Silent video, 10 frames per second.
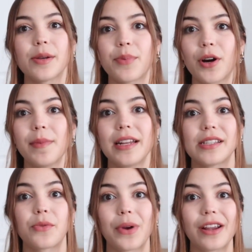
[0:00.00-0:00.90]
apartment
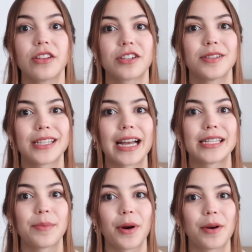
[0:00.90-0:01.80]
is a regular
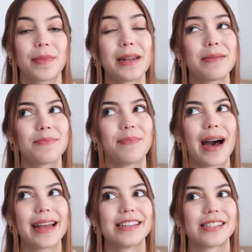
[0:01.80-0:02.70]
size apartment.
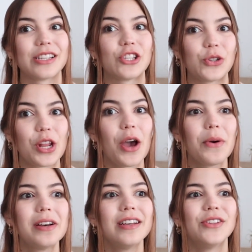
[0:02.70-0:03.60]
Mine is a studio,
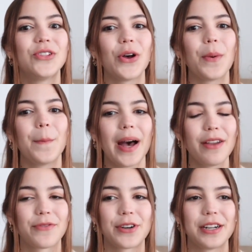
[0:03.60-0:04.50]
so my
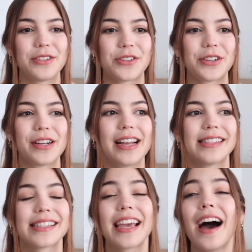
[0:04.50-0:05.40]
furniture,
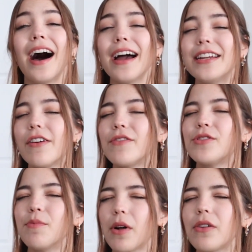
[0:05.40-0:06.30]
it's kind of
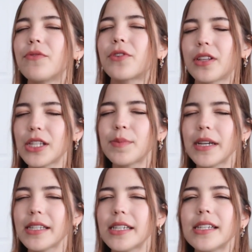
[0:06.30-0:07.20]
small for the
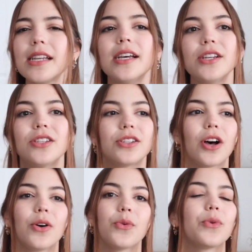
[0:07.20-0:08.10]
spaces,
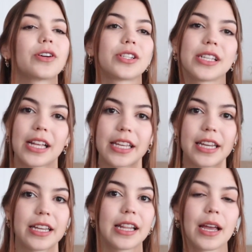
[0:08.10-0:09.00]
so we're
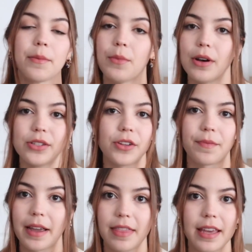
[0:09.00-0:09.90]
selling like most of
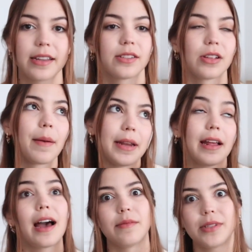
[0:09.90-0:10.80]
my things. I mean,
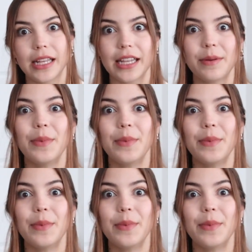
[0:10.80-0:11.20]
I'm selling